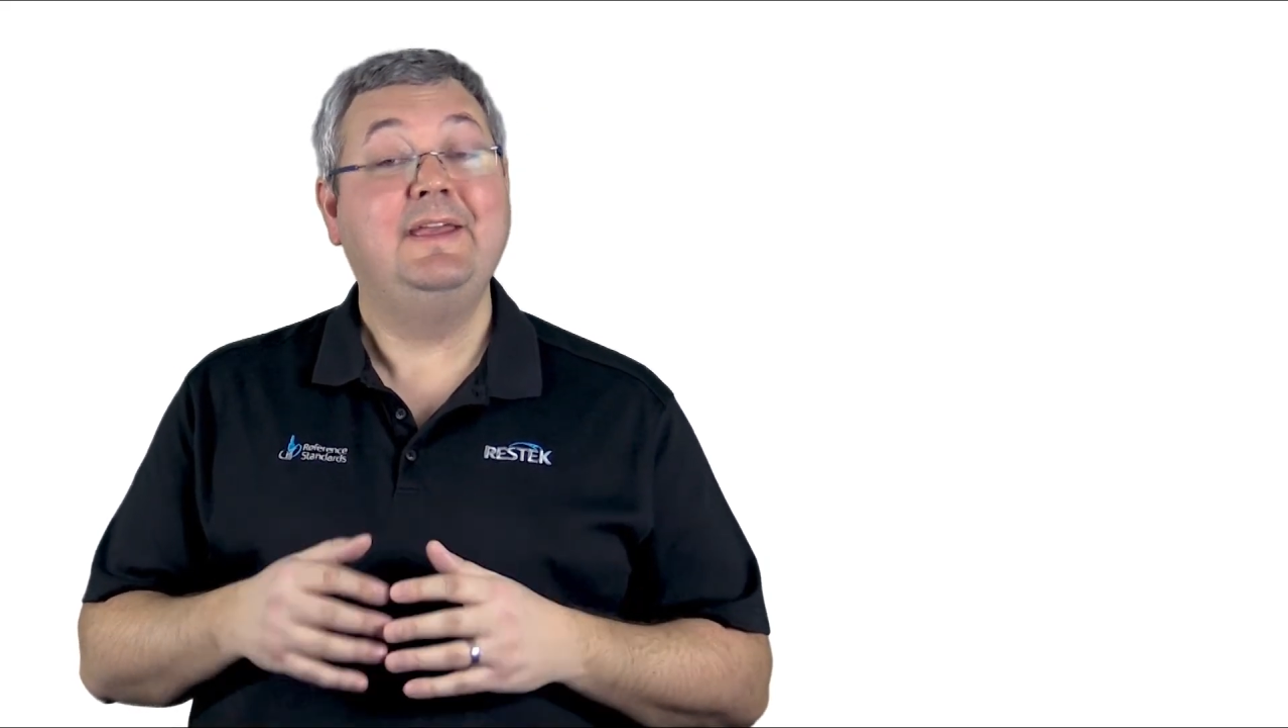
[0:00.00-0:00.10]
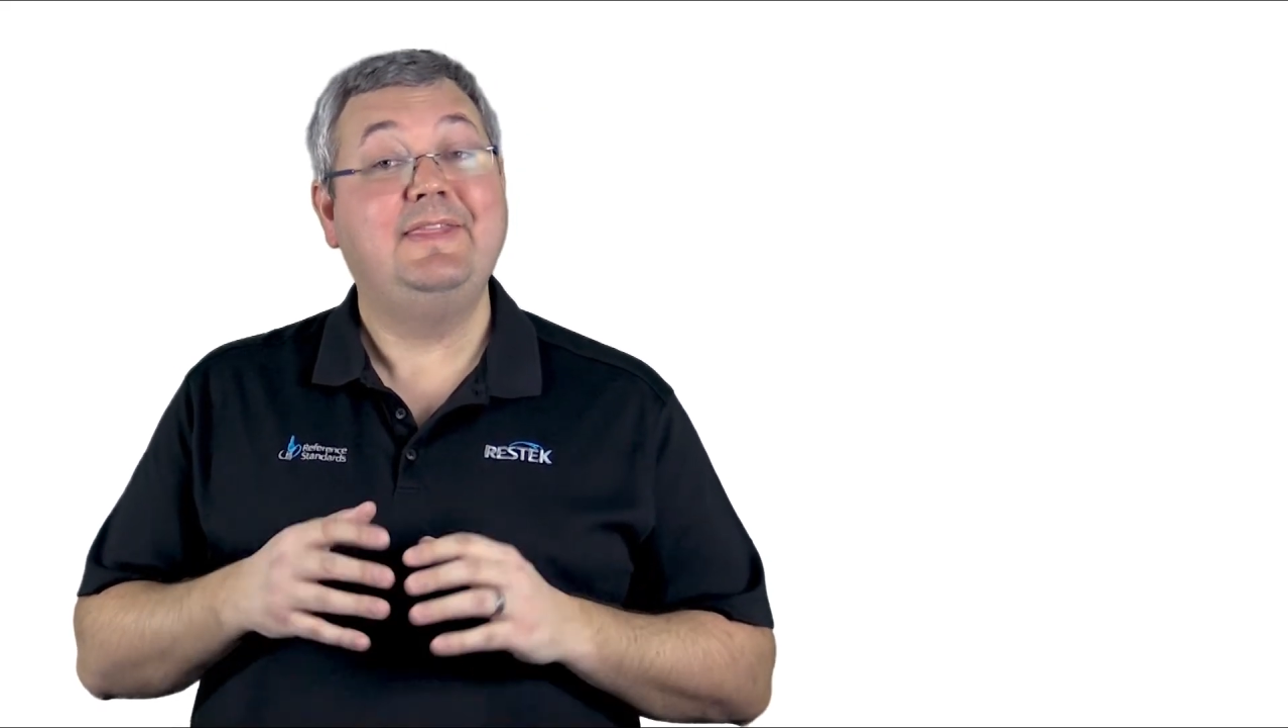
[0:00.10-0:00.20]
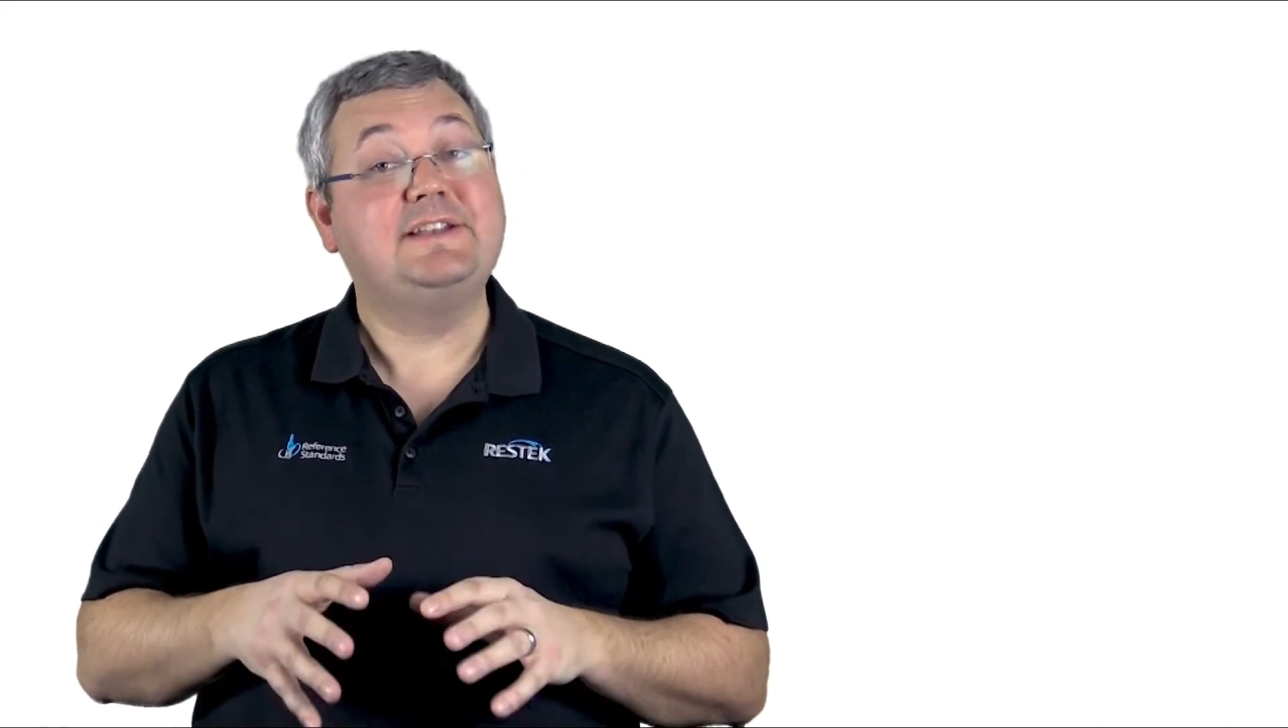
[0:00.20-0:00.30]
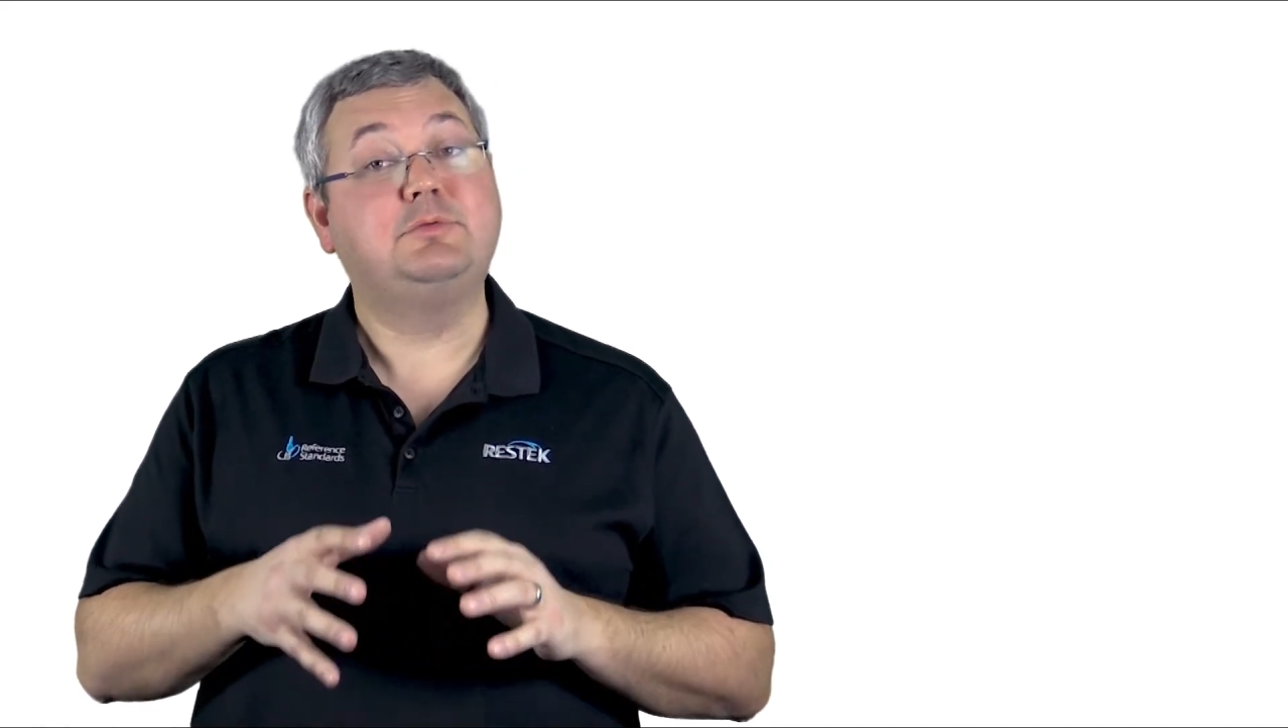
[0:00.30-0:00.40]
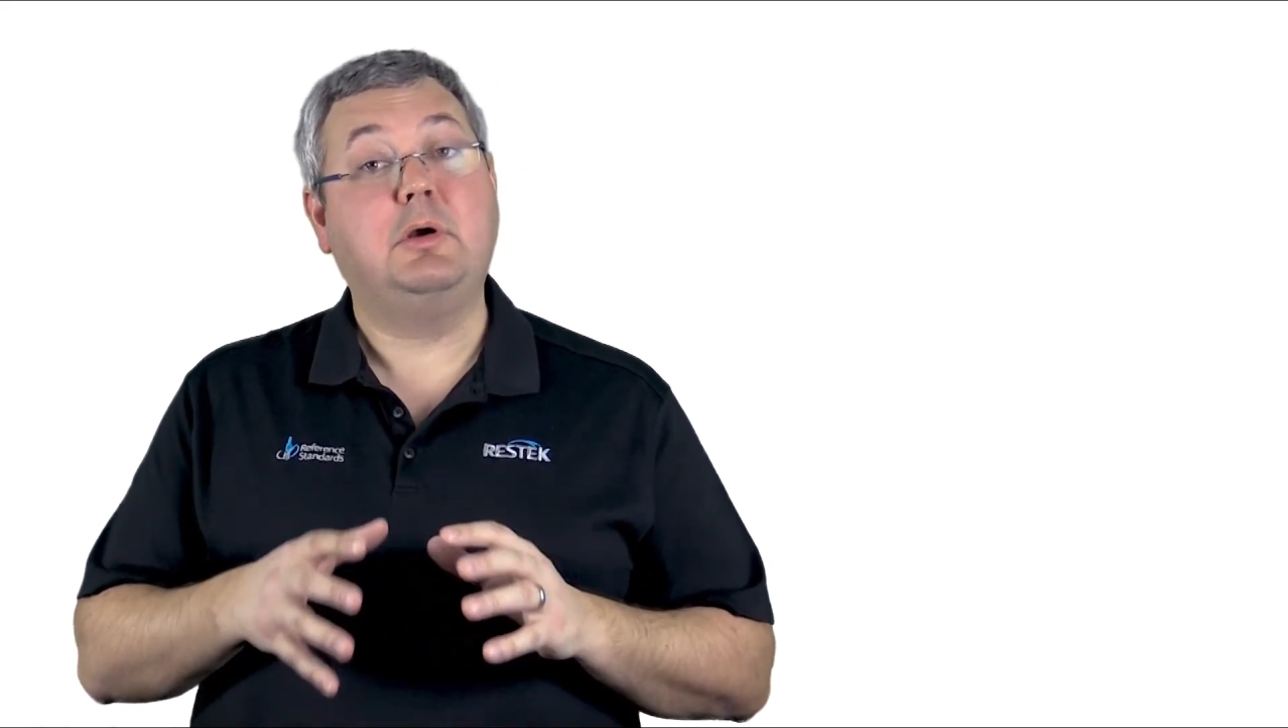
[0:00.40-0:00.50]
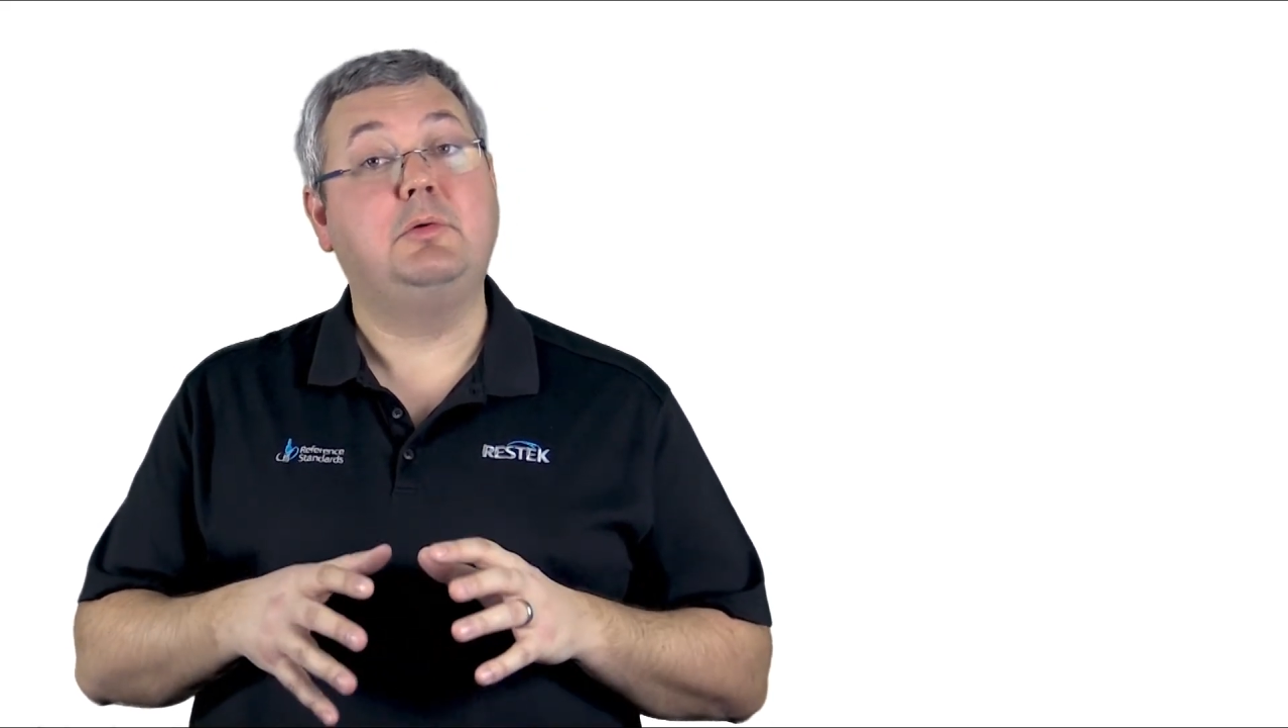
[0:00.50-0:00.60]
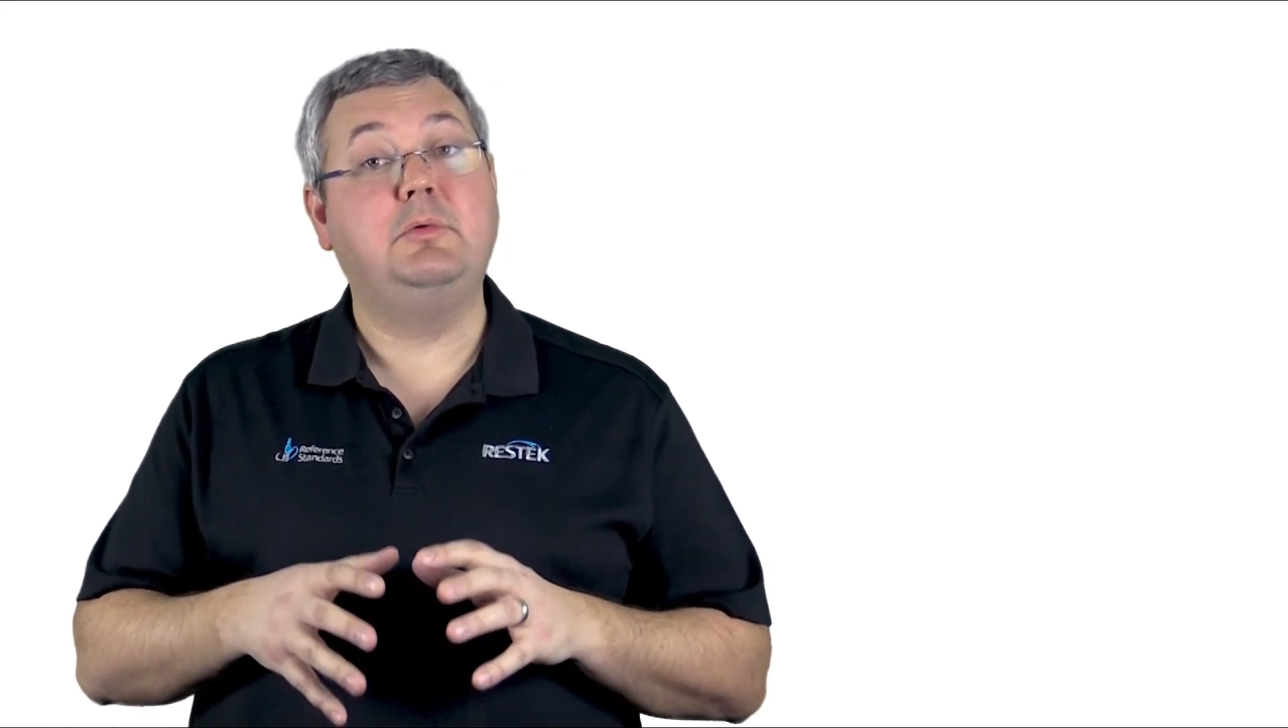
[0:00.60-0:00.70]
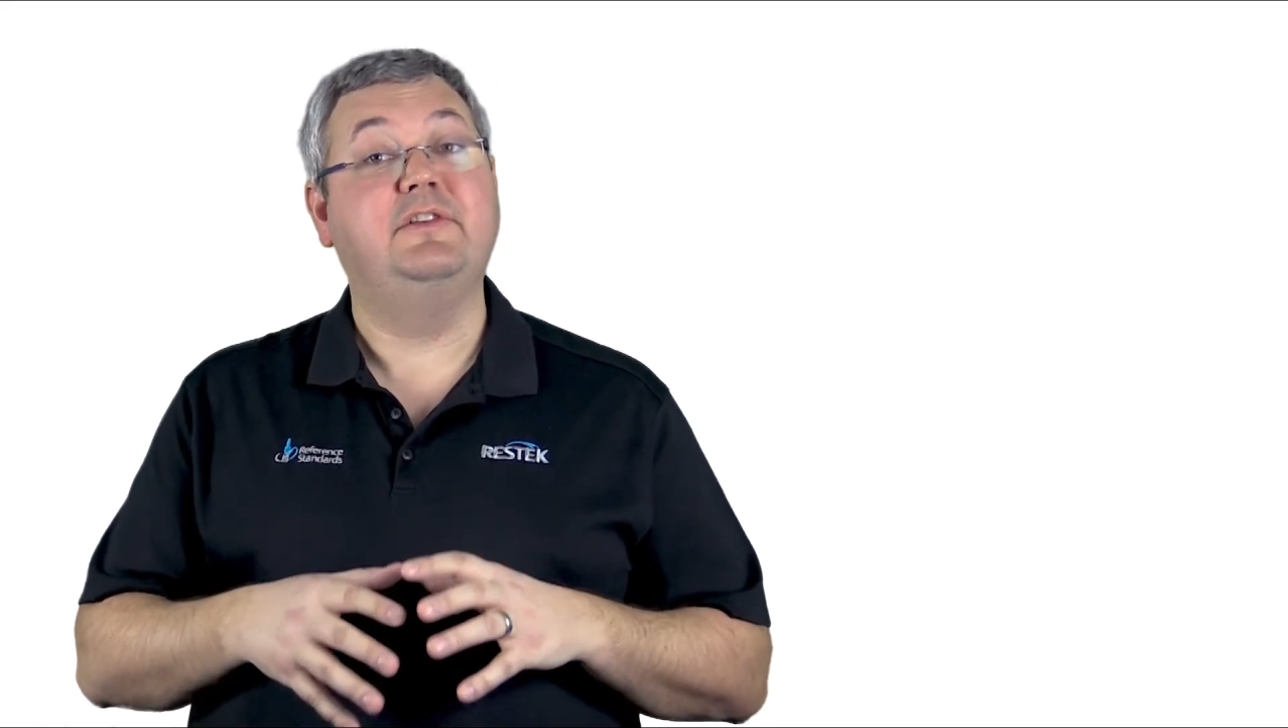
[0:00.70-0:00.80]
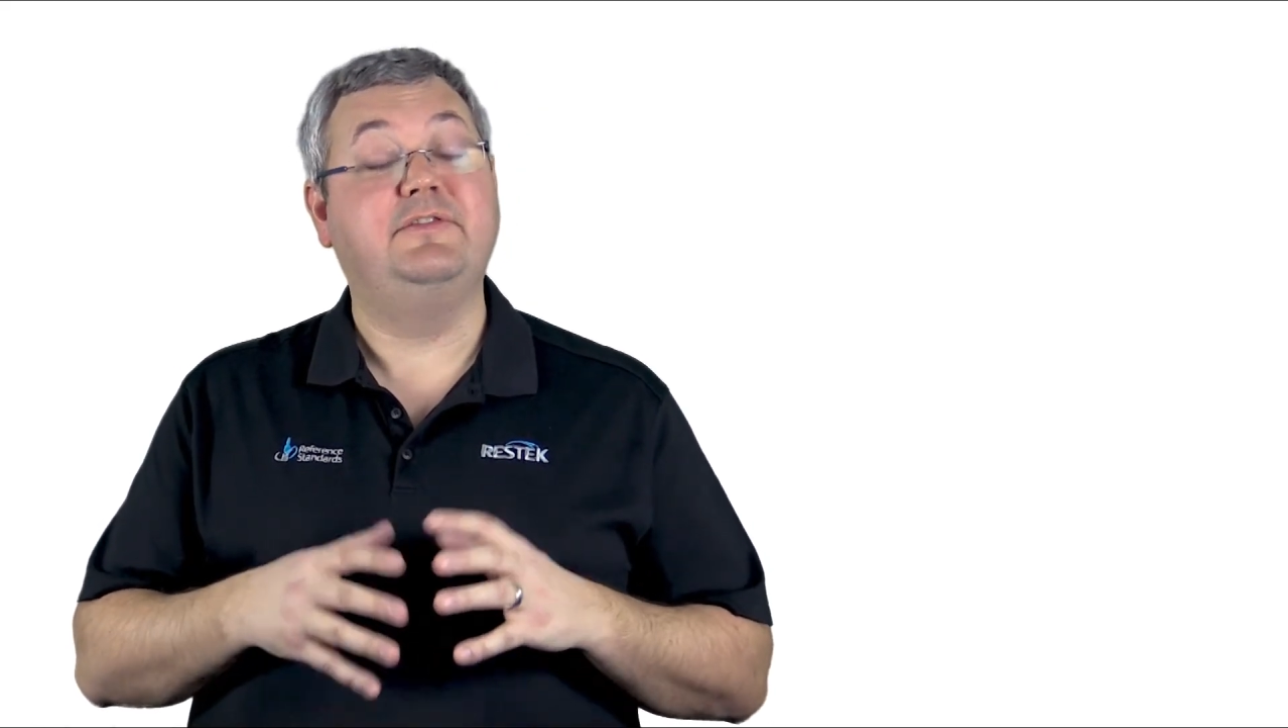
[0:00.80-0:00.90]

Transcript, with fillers: That's where we want